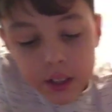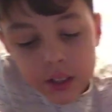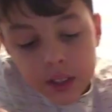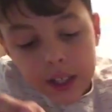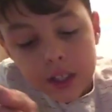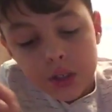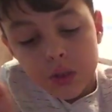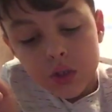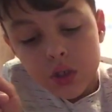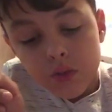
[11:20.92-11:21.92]
That's
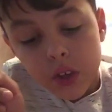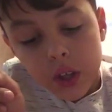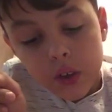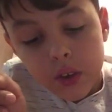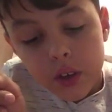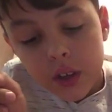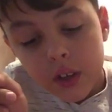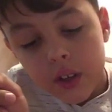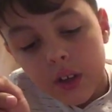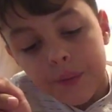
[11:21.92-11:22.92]
used really good.
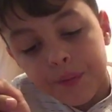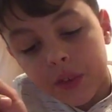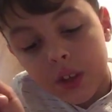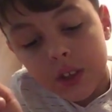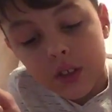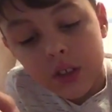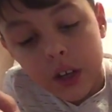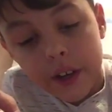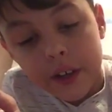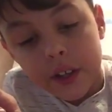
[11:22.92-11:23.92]
I
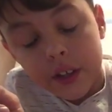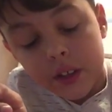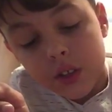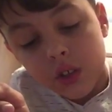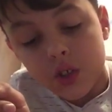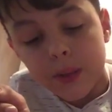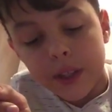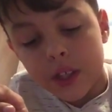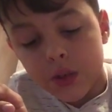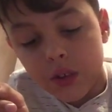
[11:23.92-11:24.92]
already told you about
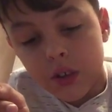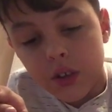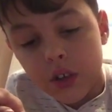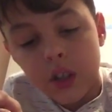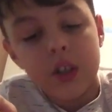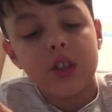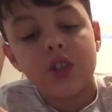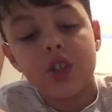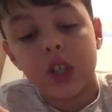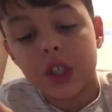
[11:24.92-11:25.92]
this one.
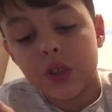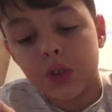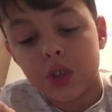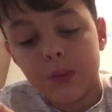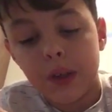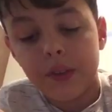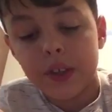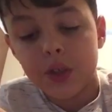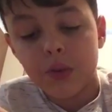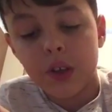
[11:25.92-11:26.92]
Just told you about
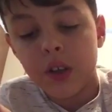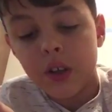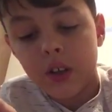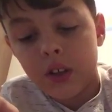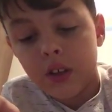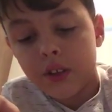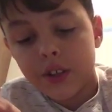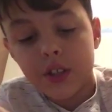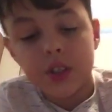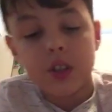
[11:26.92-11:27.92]
this one. This
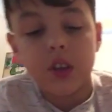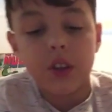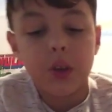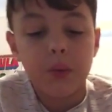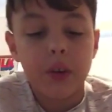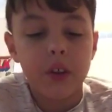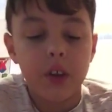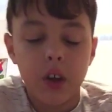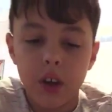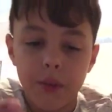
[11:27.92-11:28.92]
is another one of
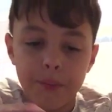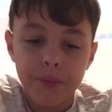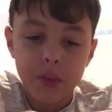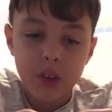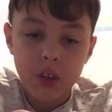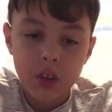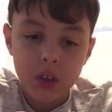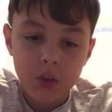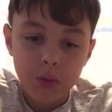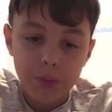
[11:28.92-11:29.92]
the
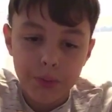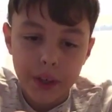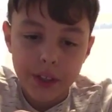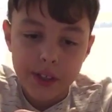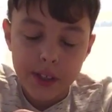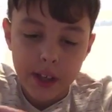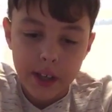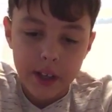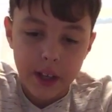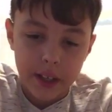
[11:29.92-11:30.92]
baits
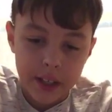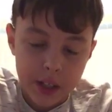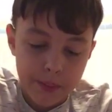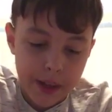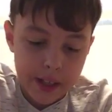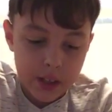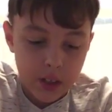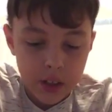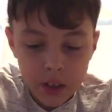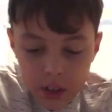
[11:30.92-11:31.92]
that I catch bass
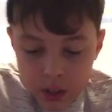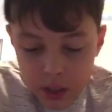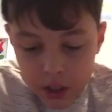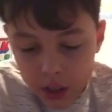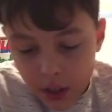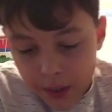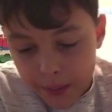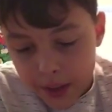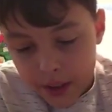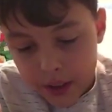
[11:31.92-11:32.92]
on. And
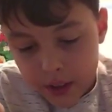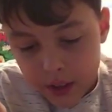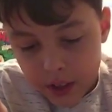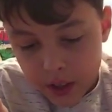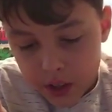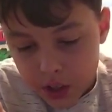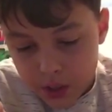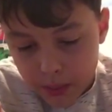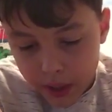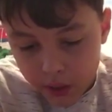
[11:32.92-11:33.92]
then here's just
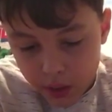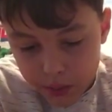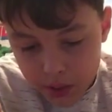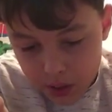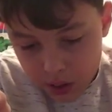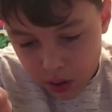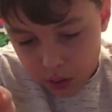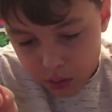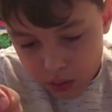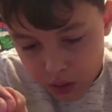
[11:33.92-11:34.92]
my grubs.
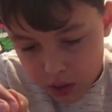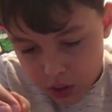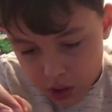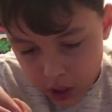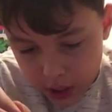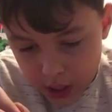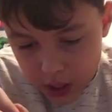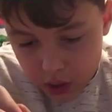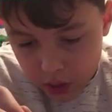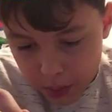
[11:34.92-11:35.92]
Oh, this is a gigantic
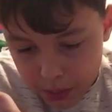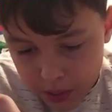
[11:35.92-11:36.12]
grub.